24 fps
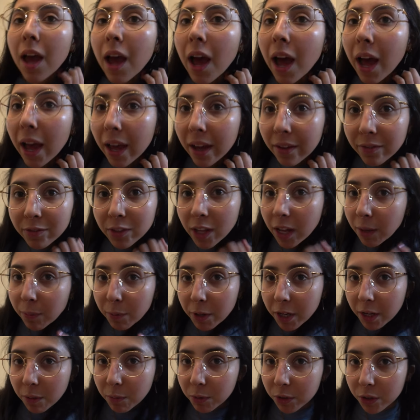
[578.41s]
I have not
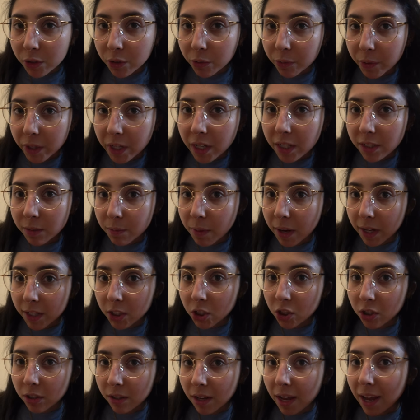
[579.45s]
been able to read as
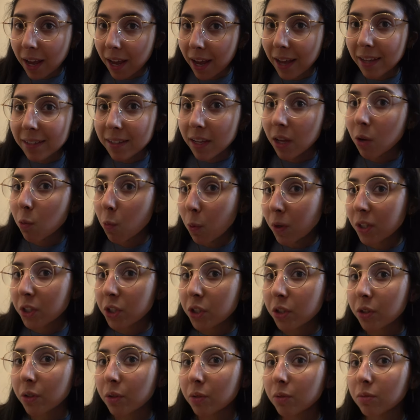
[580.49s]
much. as I
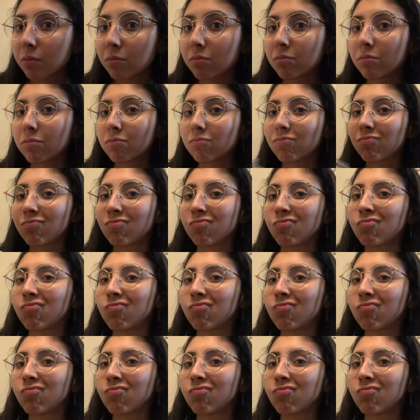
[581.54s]
want to.